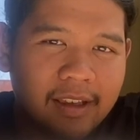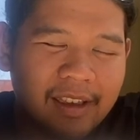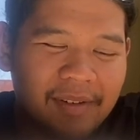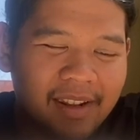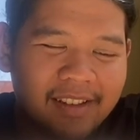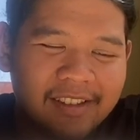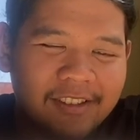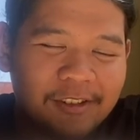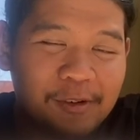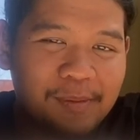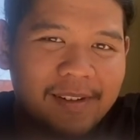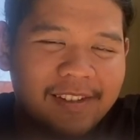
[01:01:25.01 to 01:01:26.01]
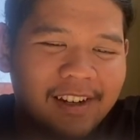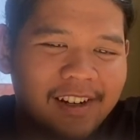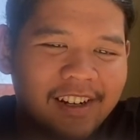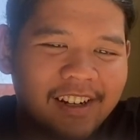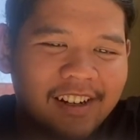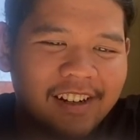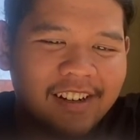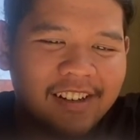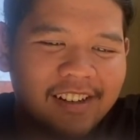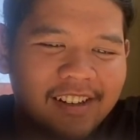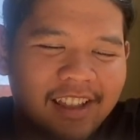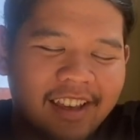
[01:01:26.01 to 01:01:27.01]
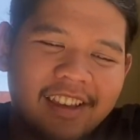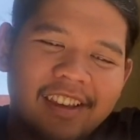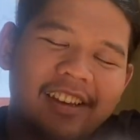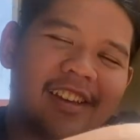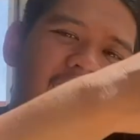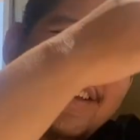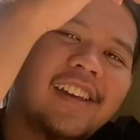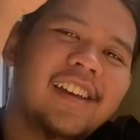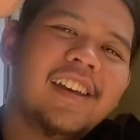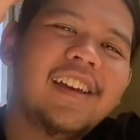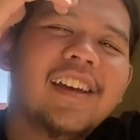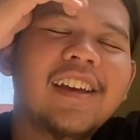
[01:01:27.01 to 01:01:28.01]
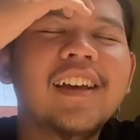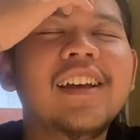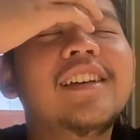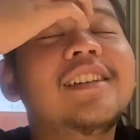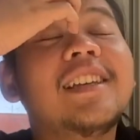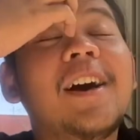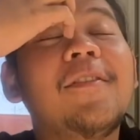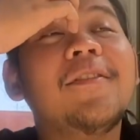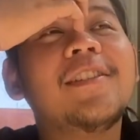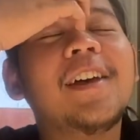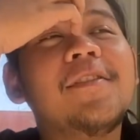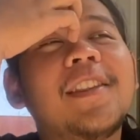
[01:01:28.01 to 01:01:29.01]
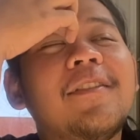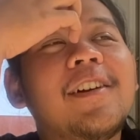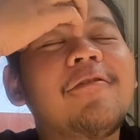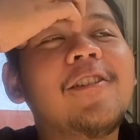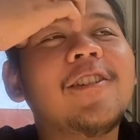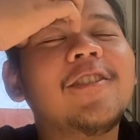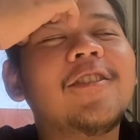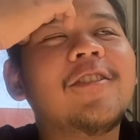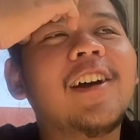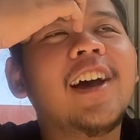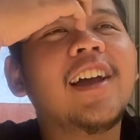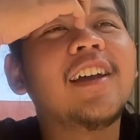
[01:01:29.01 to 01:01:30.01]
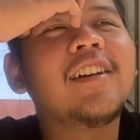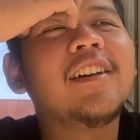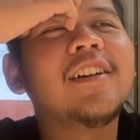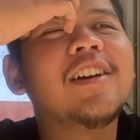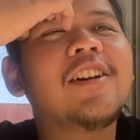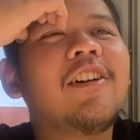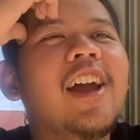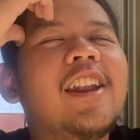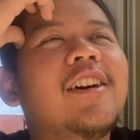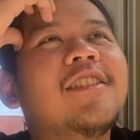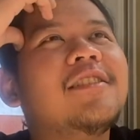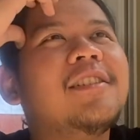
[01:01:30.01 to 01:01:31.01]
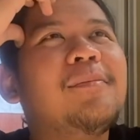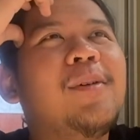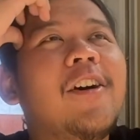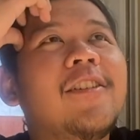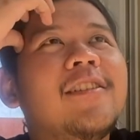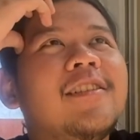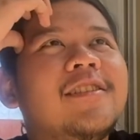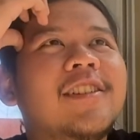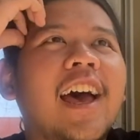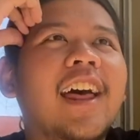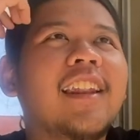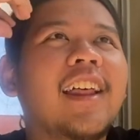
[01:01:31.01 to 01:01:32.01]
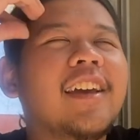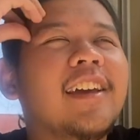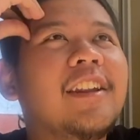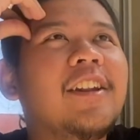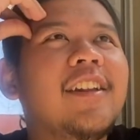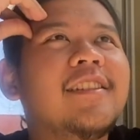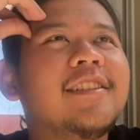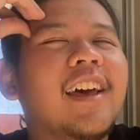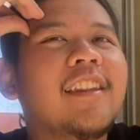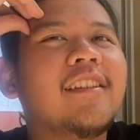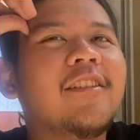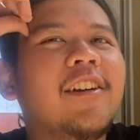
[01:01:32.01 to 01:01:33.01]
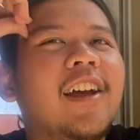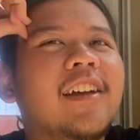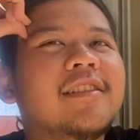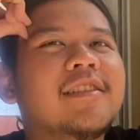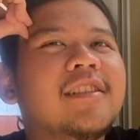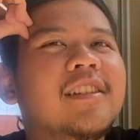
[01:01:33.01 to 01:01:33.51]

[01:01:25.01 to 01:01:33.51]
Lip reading: I mean, it's so bizarre here. Like sometimes I want to cry not about sad, like not sad crying,